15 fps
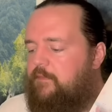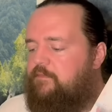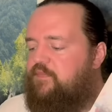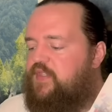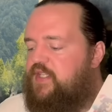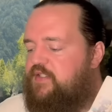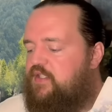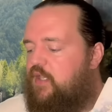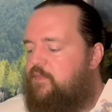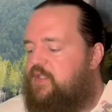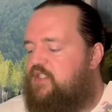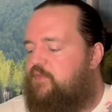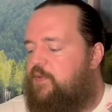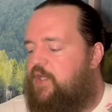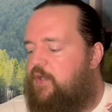This could be
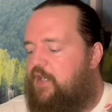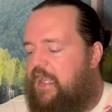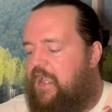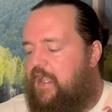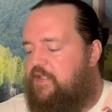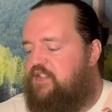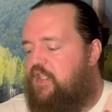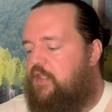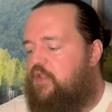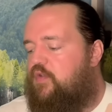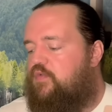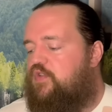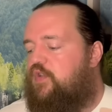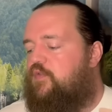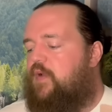spirit asking you
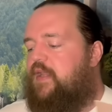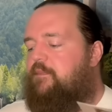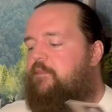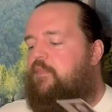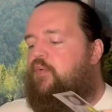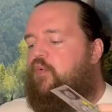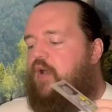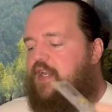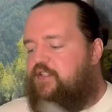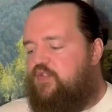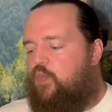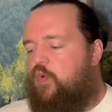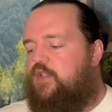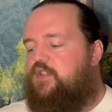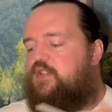to embrace
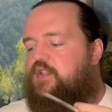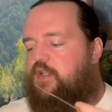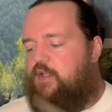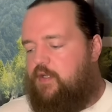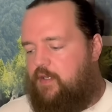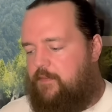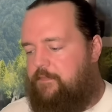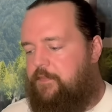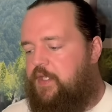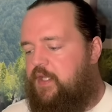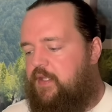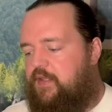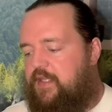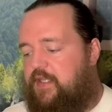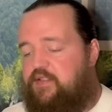what's to come.
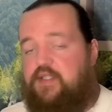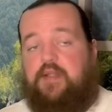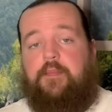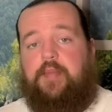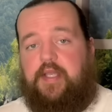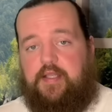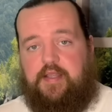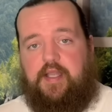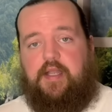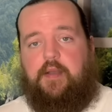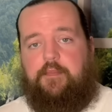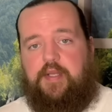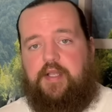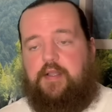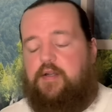That's the big thing I'm
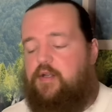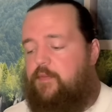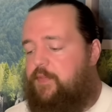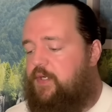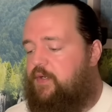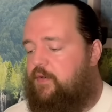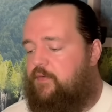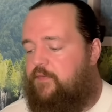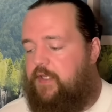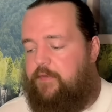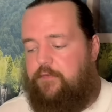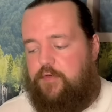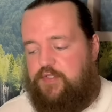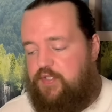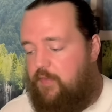picking up here. Like,
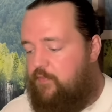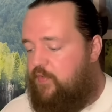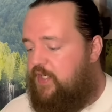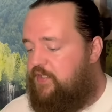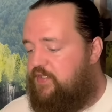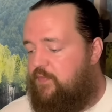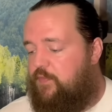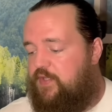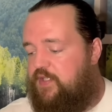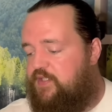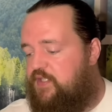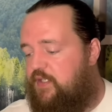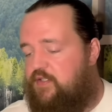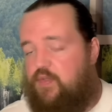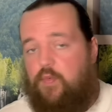for some reason, with the
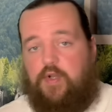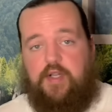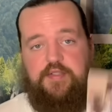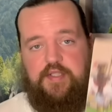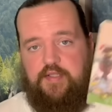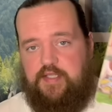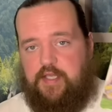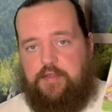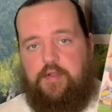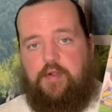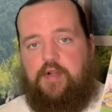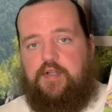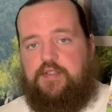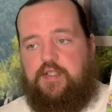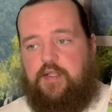Six of Wands, the Death
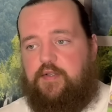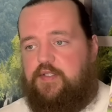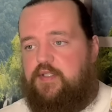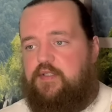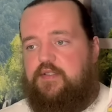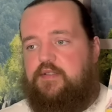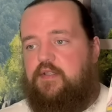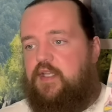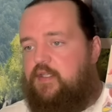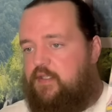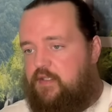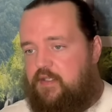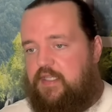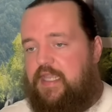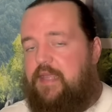card, it's like, listen,
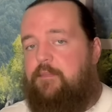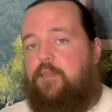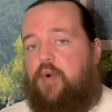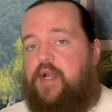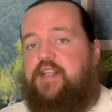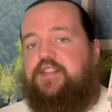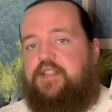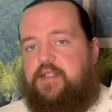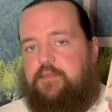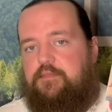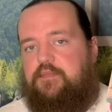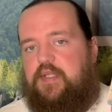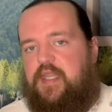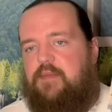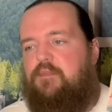embrace it.
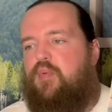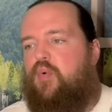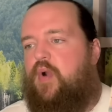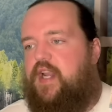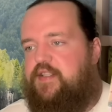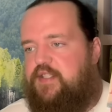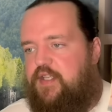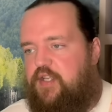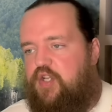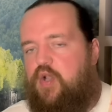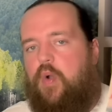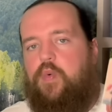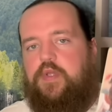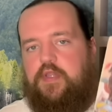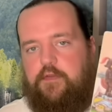Embrace it. Go
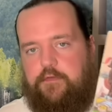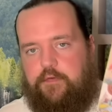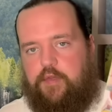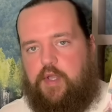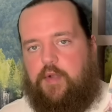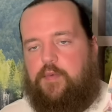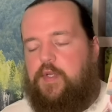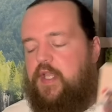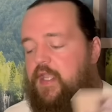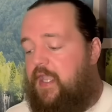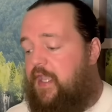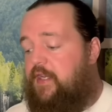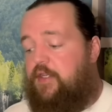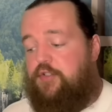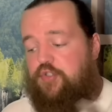with the flow
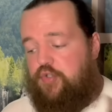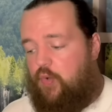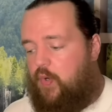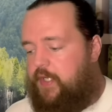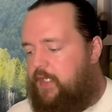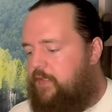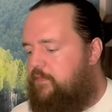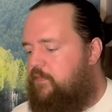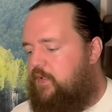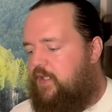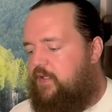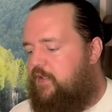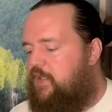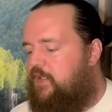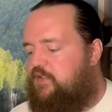and enjoy it.
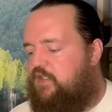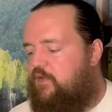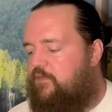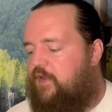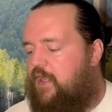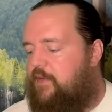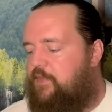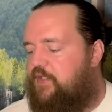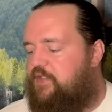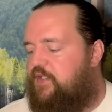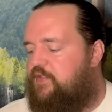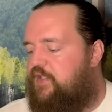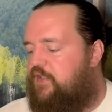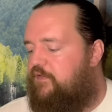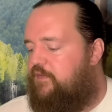Like, that's the vibe this
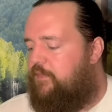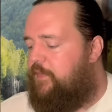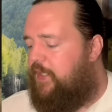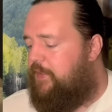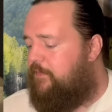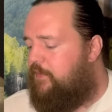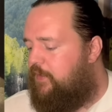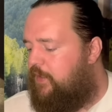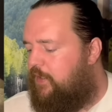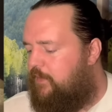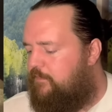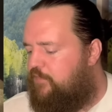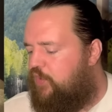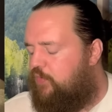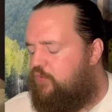has given
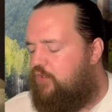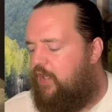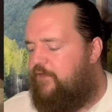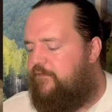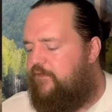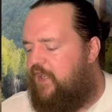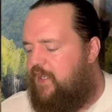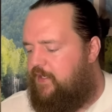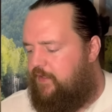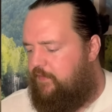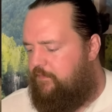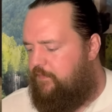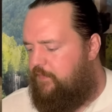me. Don't try to fight it.